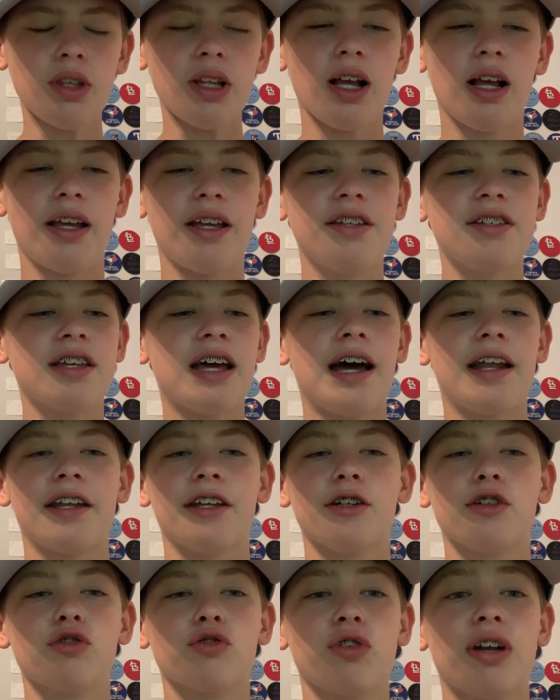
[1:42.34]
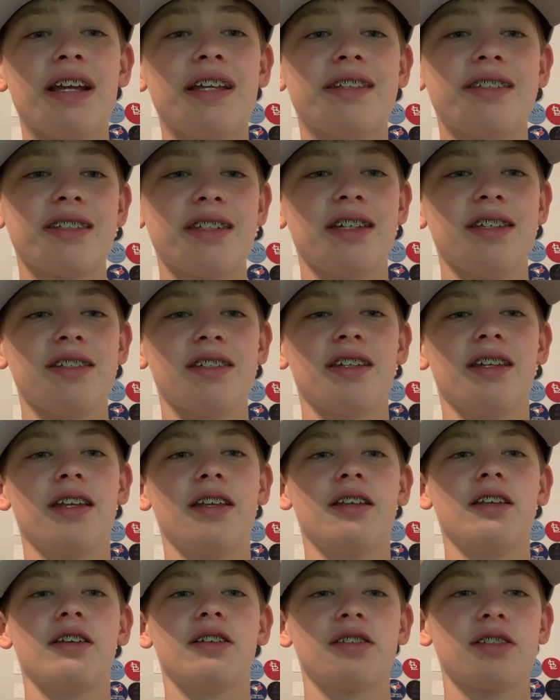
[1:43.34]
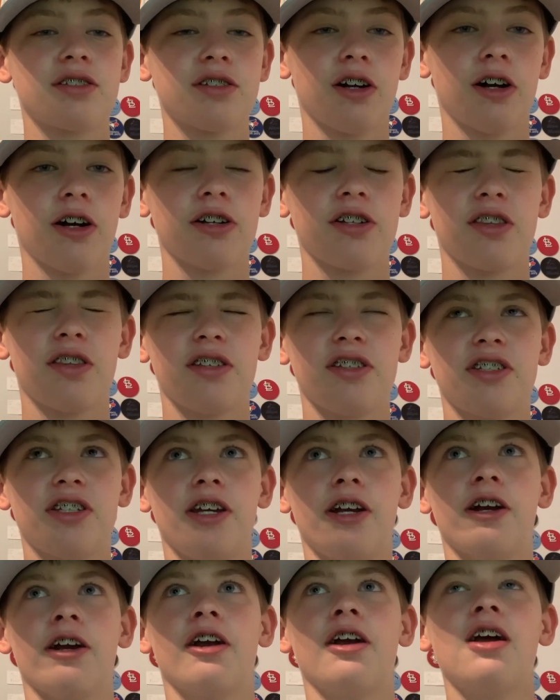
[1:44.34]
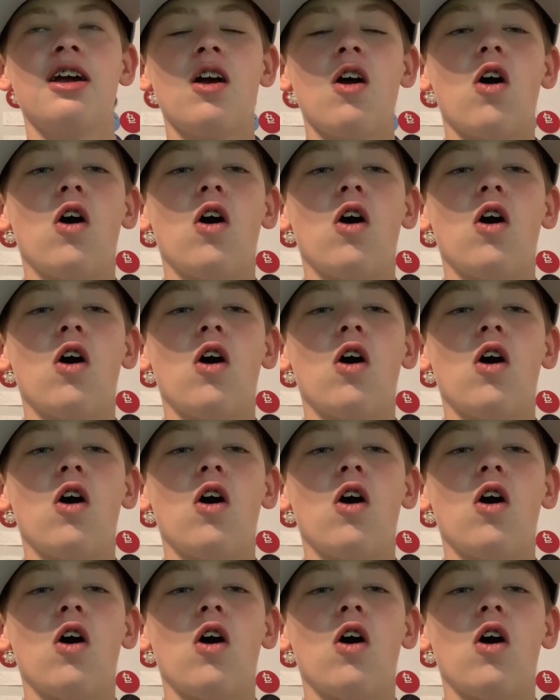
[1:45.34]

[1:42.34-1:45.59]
he's had a great season start to this year.